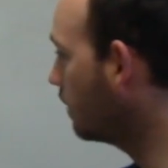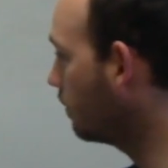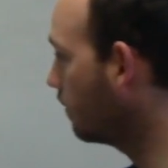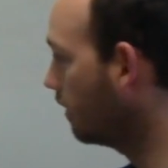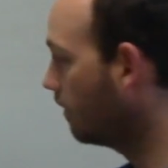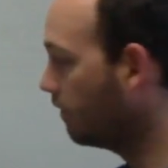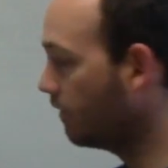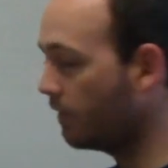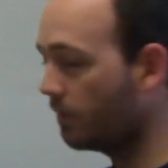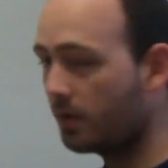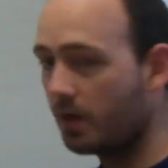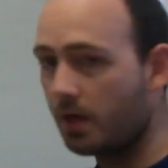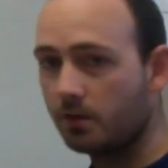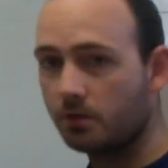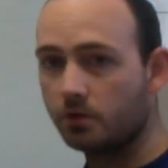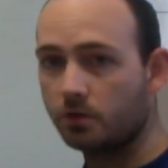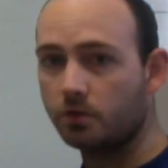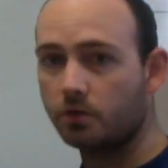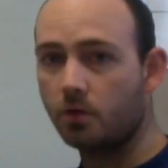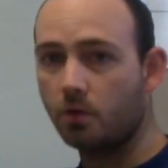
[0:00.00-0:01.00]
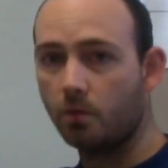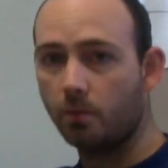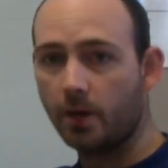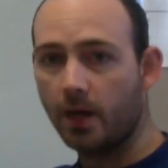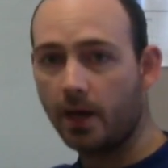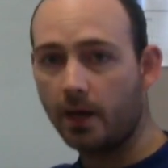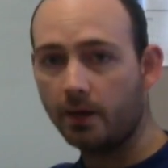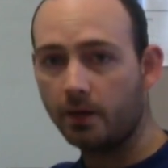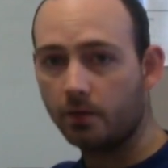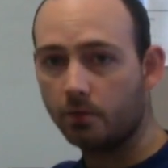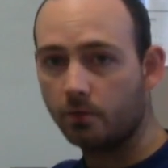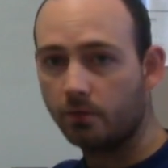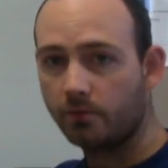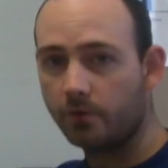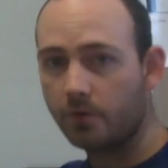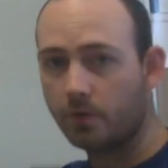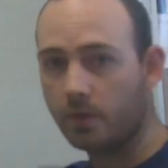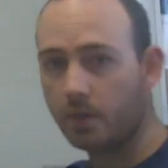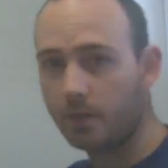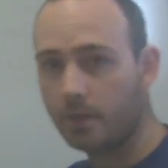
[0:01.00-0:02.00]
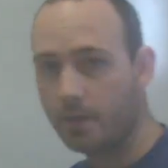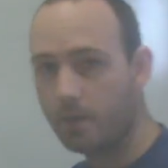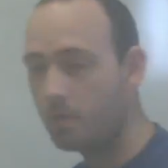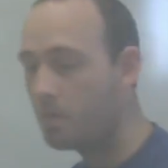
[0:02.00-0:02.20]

to review that, just go back and review that now.